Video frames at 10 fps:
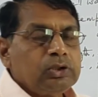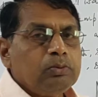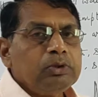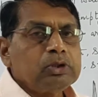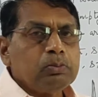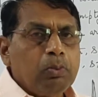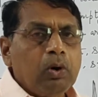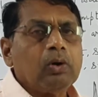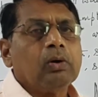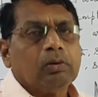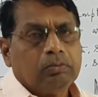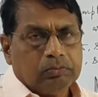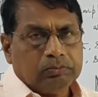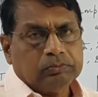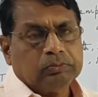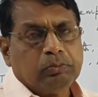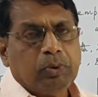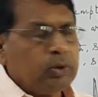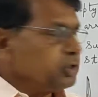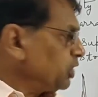means
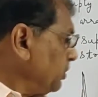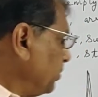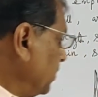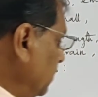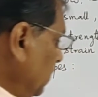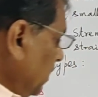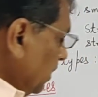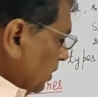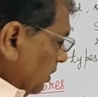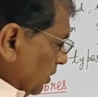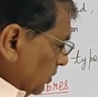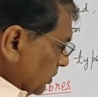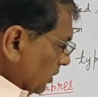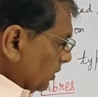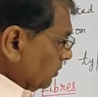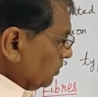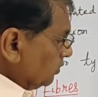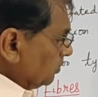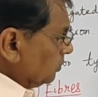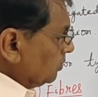bone shape. Here you see
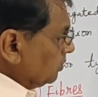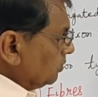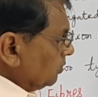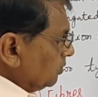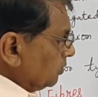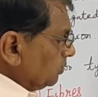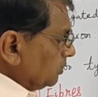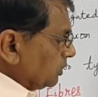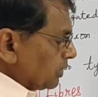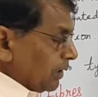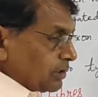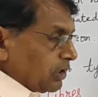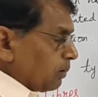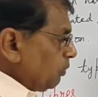cells are